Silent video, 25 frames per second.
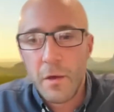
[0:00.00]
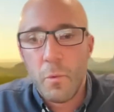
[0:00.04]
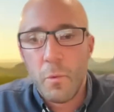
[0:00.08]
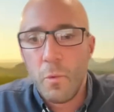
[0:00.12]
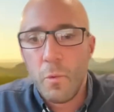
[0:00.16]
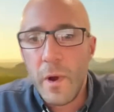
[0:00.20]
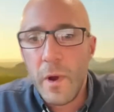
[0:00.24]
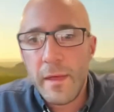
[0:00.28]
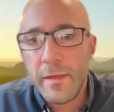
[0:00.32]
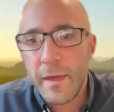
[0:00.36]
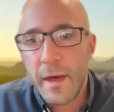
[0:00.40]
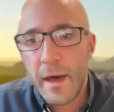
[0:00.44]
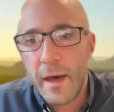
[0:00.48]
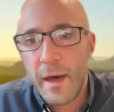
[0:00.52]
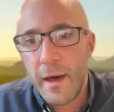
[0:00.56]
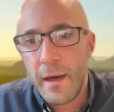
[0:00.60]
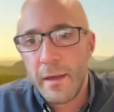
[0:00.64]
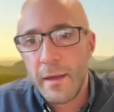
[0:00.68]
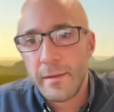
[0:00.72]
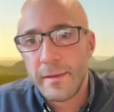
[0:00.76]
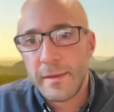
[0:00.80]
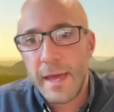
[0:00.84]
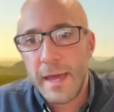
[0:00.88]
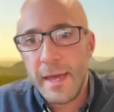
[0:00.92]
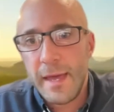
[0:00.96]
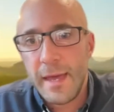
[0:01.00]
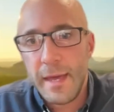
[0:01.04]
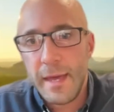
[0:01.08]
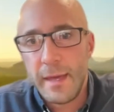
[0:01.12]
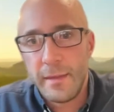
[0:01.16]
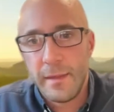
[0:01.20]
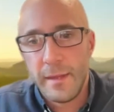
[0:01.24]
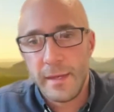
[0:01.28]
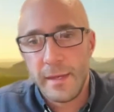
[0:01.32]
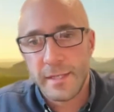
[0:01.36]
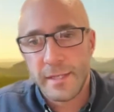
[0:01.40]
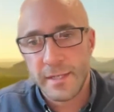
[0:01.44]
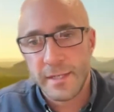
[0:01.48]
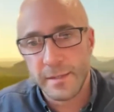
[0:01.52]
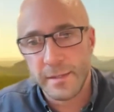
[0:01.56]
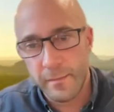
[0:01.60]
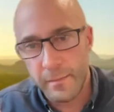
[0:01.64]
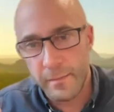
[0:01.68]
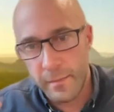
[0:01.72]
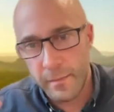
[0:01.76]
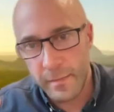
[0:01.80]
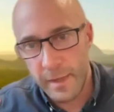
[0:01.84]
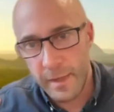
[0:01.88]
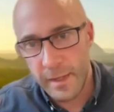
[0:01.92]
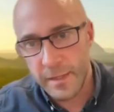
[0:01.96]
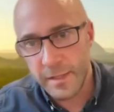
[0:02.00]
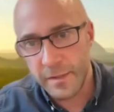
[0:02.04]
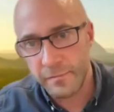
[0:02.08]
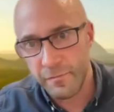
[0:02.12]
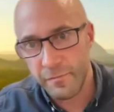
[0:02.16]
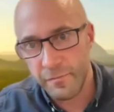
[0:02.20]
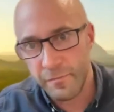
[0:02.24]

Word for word: whether taking this, this